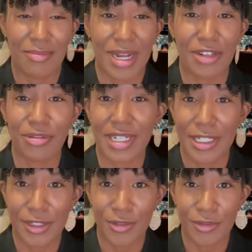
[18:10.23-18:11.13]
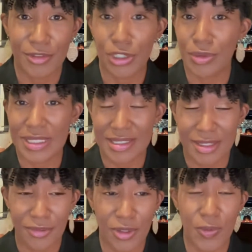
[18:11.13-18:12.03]
my creative
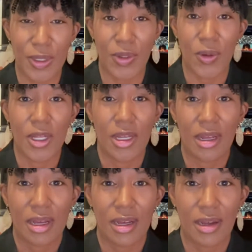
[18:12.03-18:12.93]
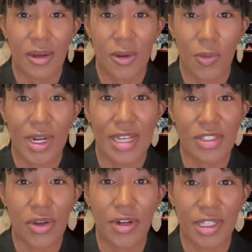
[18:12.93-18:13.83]
juices, if you will, when I
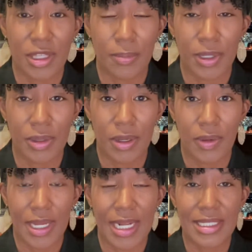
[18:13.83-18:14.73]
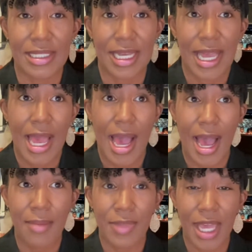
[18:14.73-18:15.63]
started at the Bureau. And
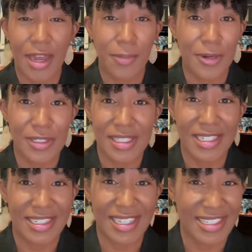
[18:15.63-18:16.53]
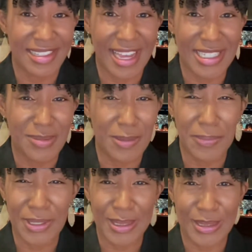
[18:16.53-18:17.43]
I'm the kind of person that doesn't like to be
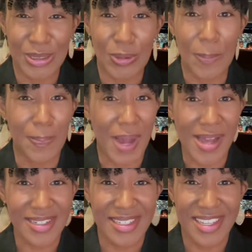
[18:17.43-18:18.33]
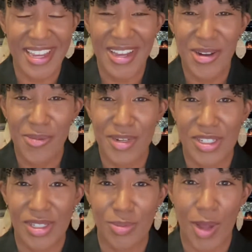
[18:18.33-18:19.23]
put into a box,
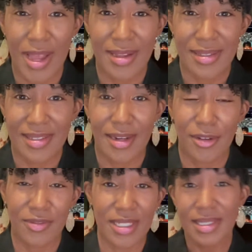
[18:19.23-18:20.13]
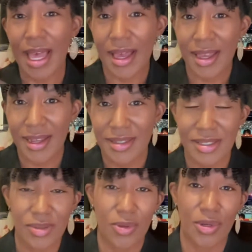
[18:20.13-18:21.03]
which is why instead of
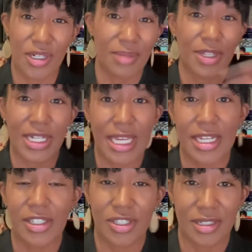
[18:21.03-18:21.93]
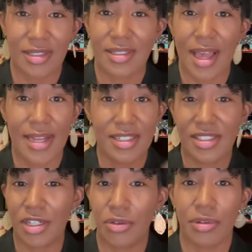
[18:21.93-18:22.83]
designs or communications, I just
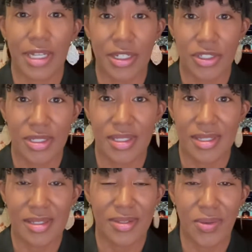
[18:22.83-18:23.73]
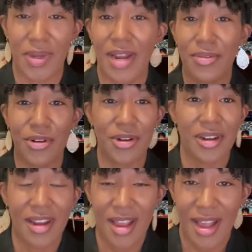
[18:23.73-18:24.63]
said creations. So whatever
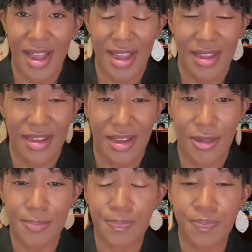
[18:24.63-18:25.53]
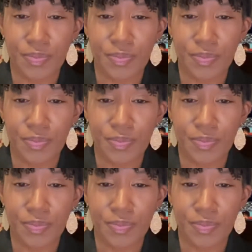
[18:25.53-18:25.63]
I